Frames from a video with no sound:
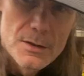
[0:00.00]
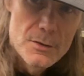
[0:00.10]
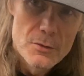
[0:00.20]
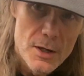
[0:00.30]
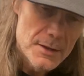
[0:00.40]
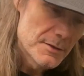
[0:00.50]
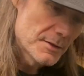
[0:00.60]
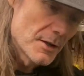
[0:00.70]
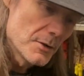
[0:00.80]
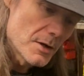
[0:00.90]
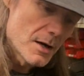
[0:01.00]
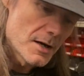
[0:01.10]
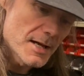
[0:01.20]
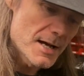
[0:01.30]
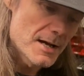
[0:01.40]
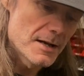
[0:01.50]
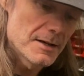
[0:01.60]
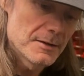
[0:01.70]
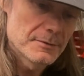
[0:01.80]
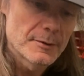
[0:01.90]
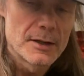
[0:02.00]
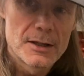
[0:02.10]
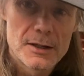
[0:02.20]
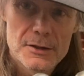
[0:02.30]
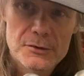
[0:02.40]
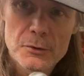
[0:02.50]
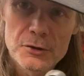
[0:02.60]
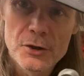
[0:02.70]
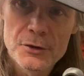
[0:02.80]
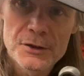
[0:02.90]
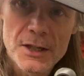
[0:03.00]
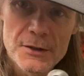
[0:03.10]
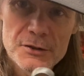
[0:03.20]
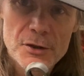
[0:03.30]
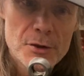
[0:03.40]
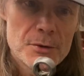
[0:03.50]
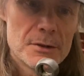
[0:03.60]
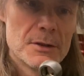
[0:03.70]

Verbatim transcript: Right, so I have soldered on the other two.